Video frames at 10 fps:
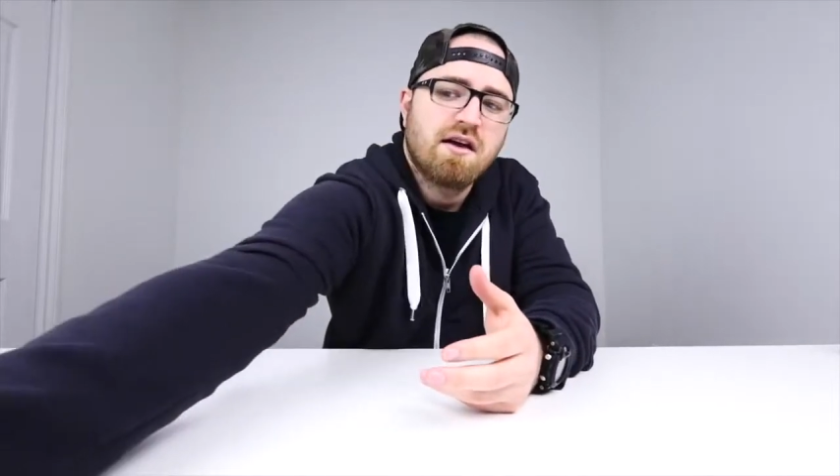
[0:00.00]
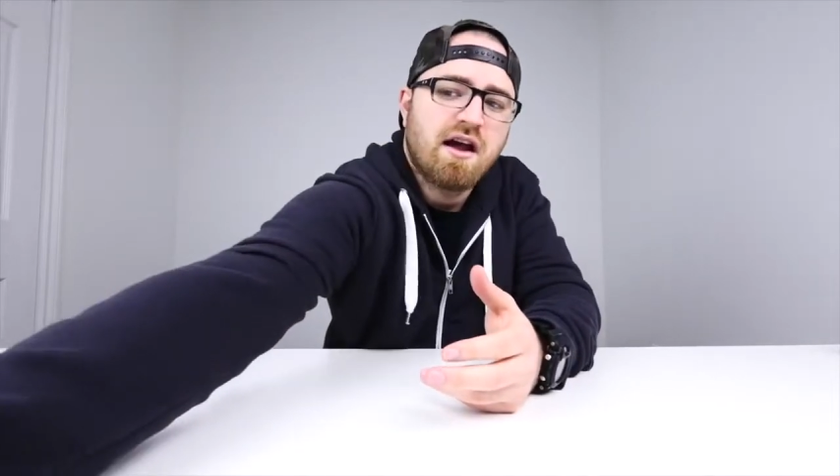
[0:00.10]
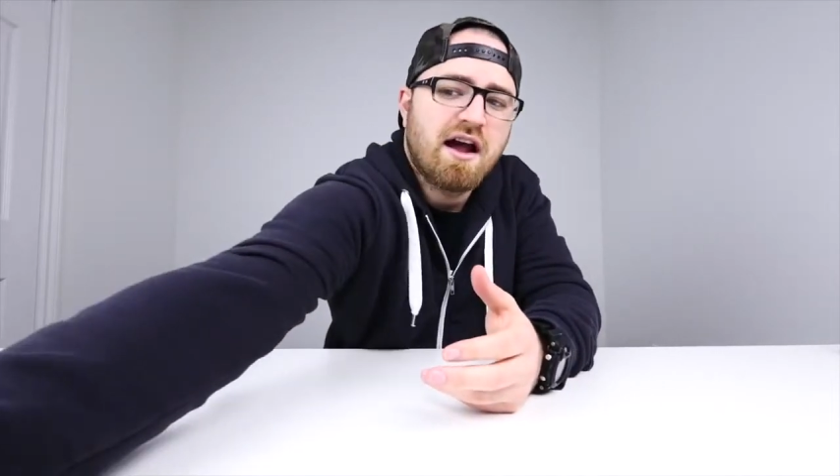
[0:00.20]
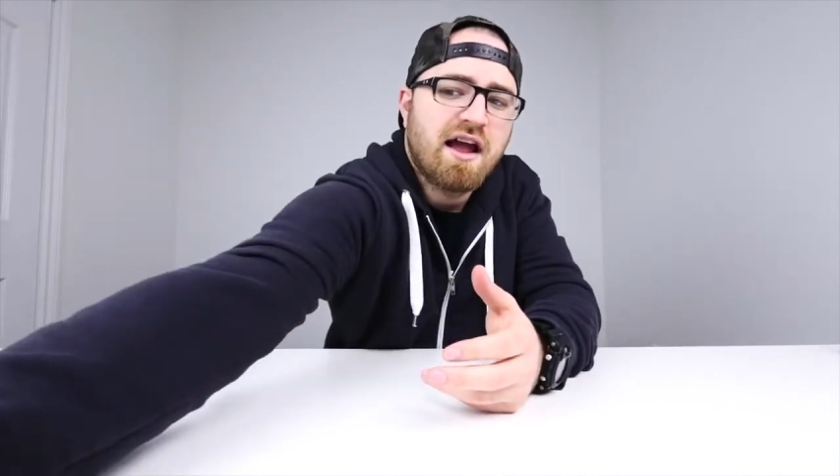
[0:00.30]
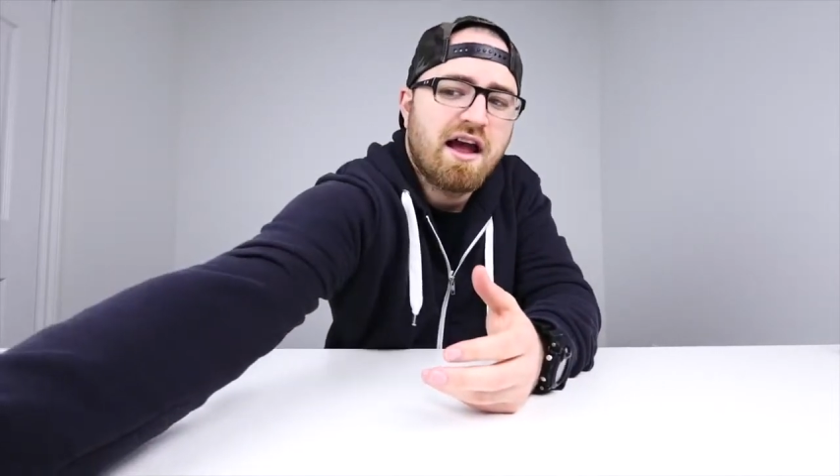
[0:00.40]

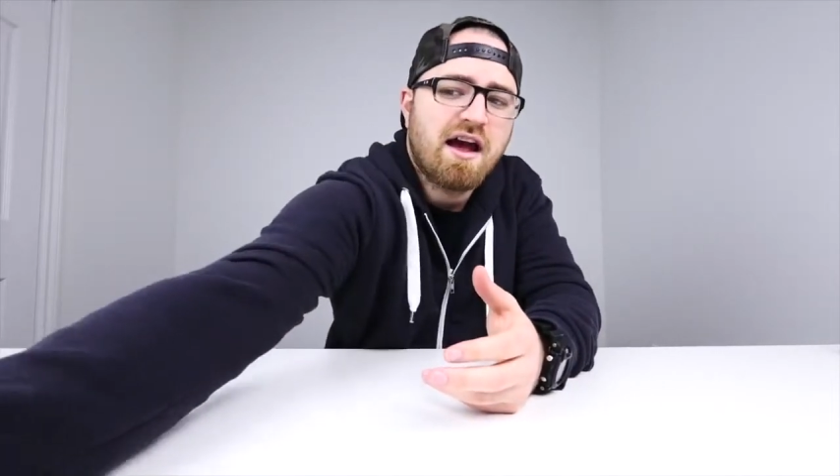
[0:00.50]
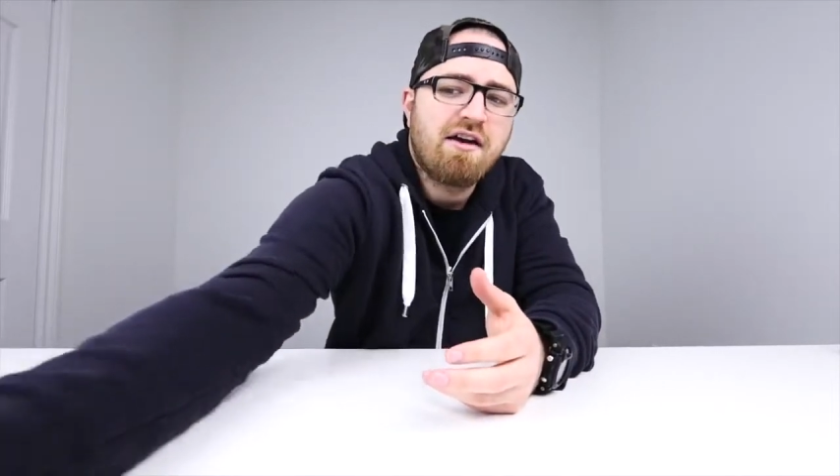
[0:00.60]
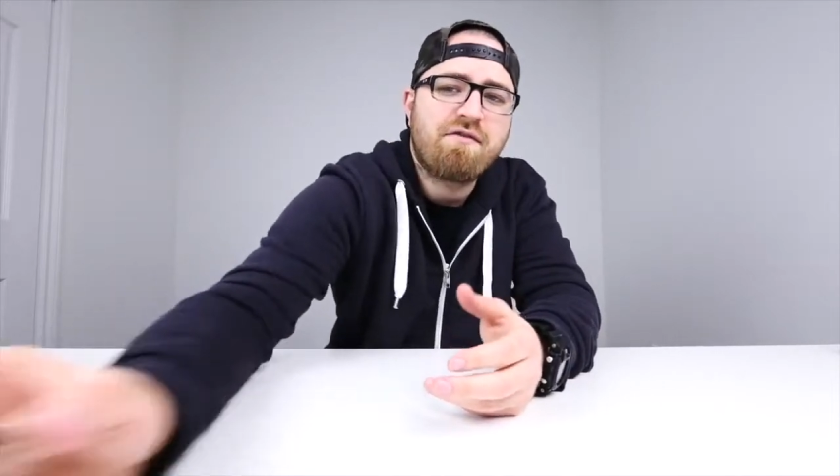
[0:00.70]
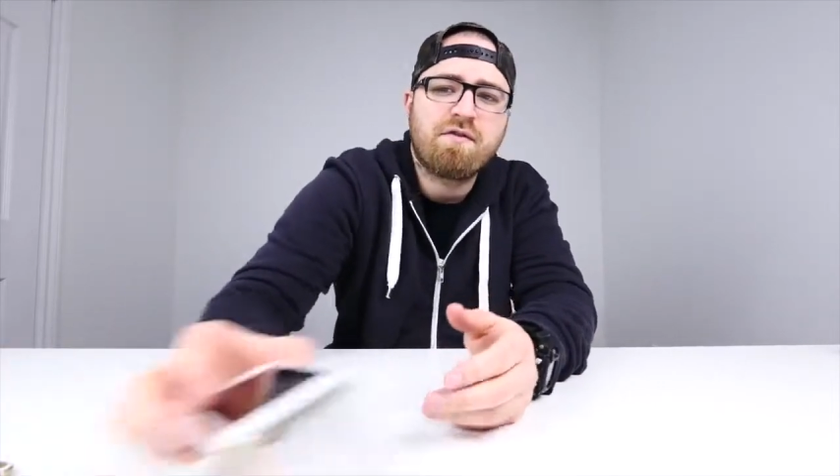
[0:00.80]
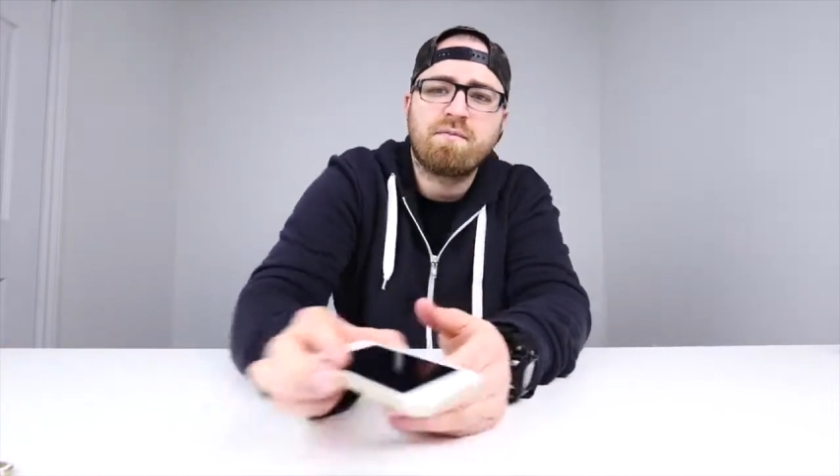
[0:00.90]
I
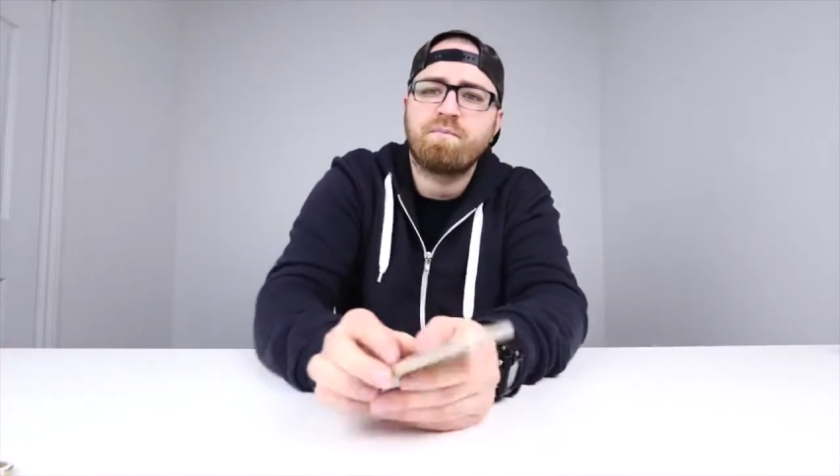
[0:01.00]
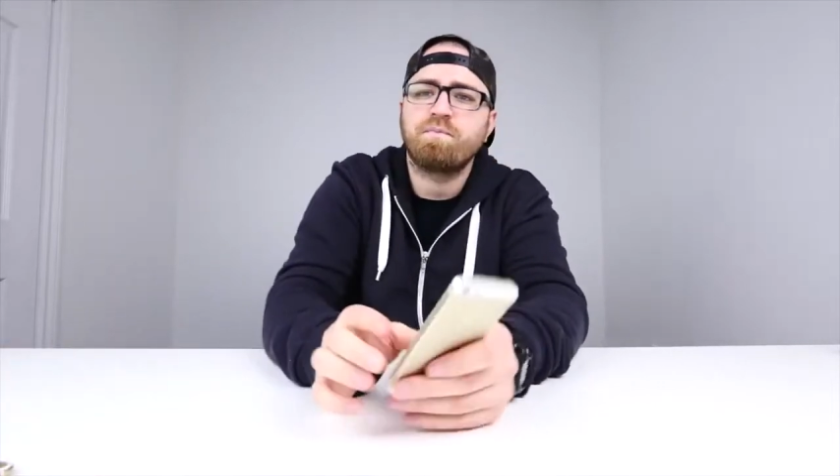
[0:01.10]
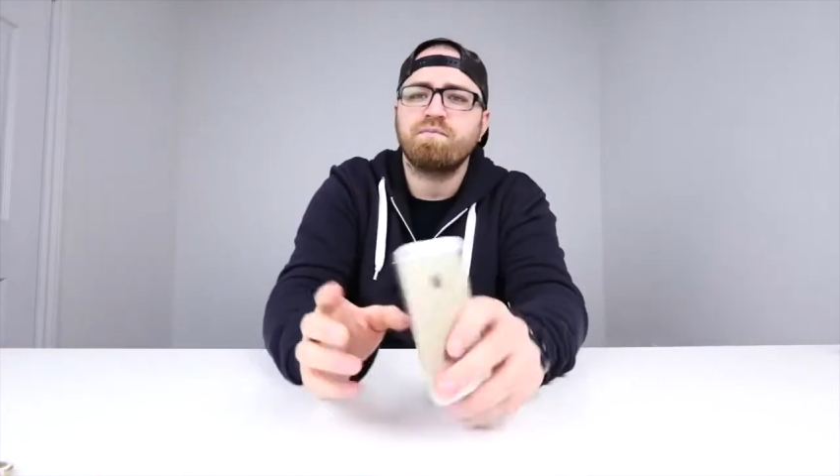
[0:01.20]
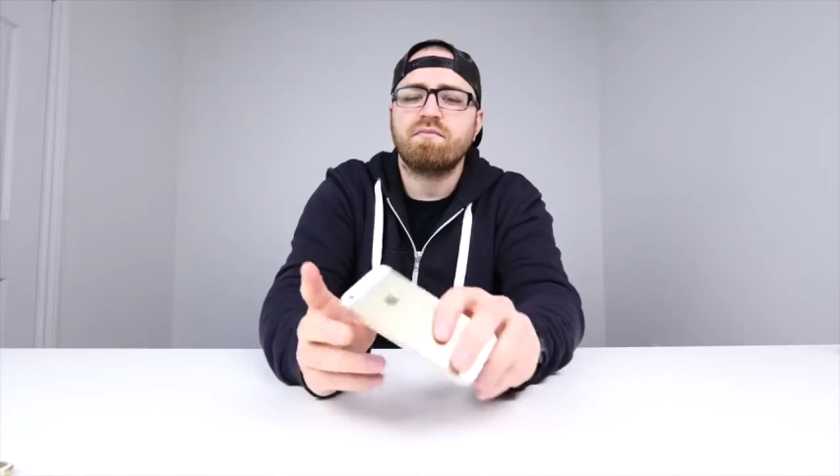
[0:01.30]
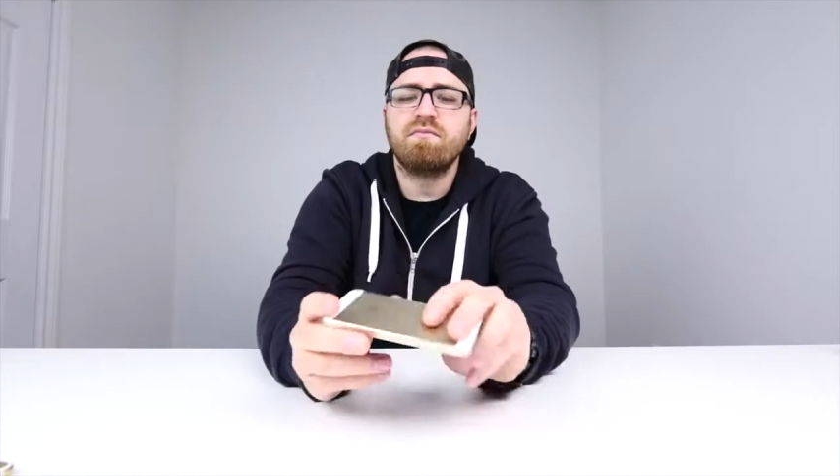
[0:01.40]
have
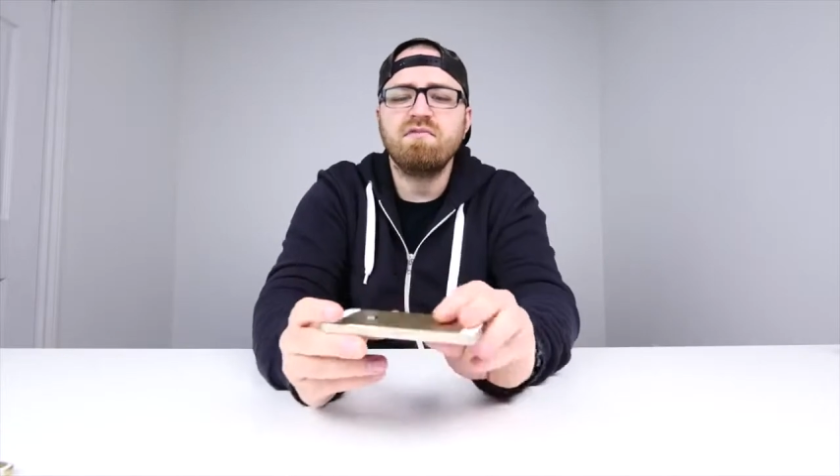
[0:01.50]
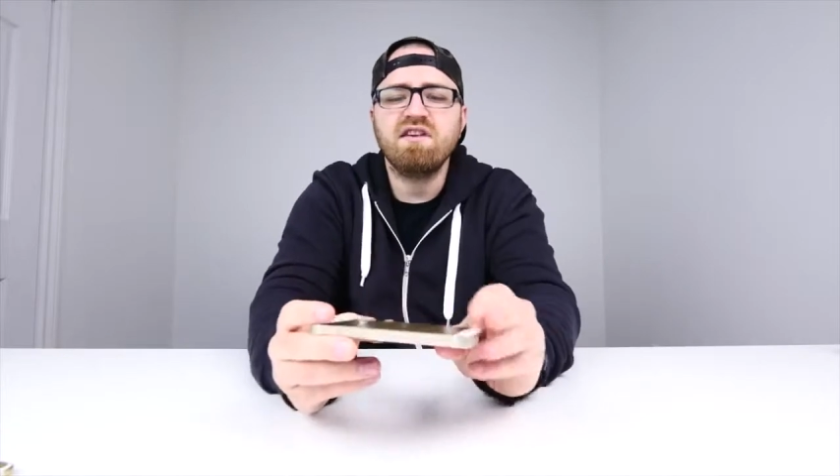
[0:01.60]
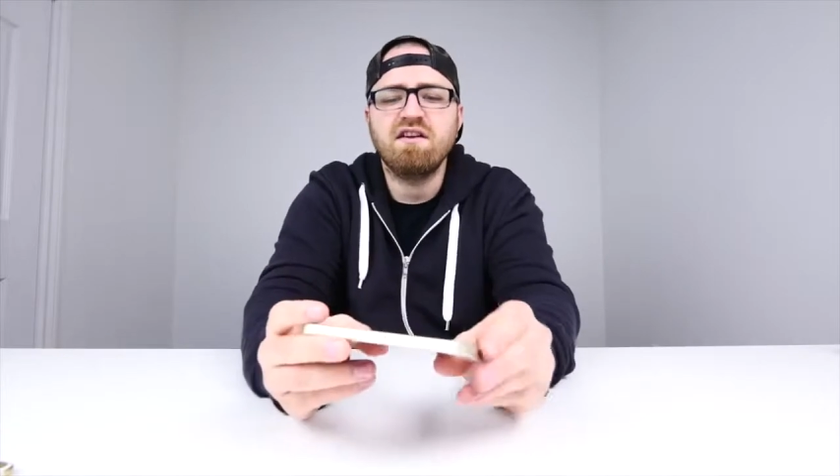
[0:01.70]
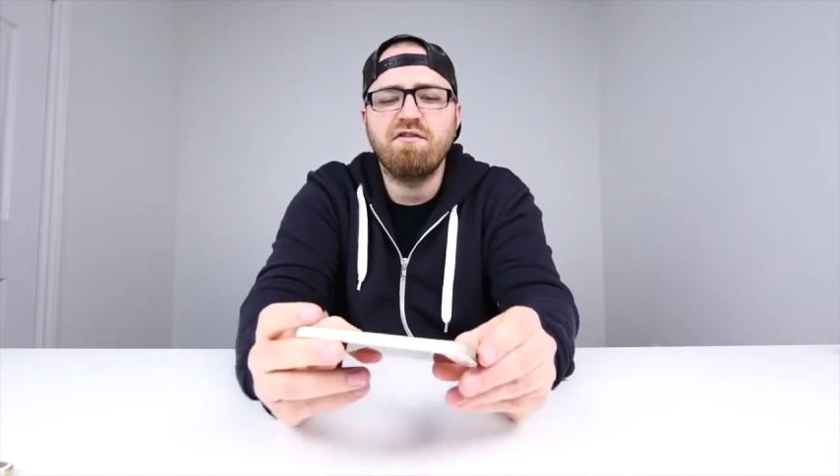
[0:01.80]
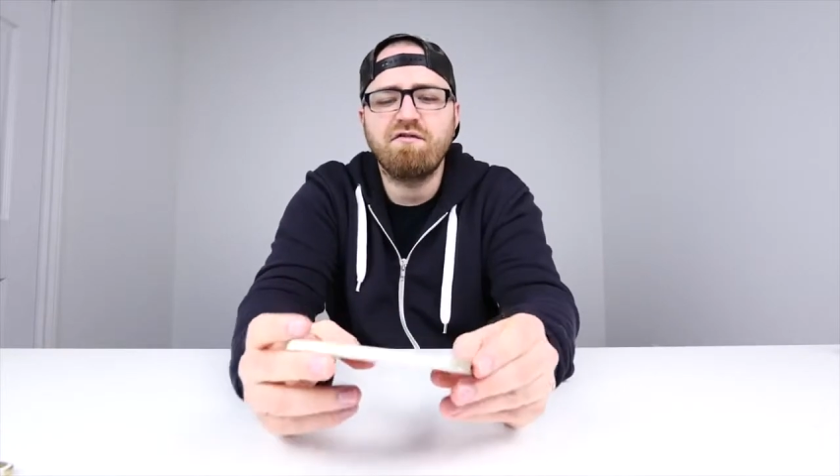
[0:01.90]
a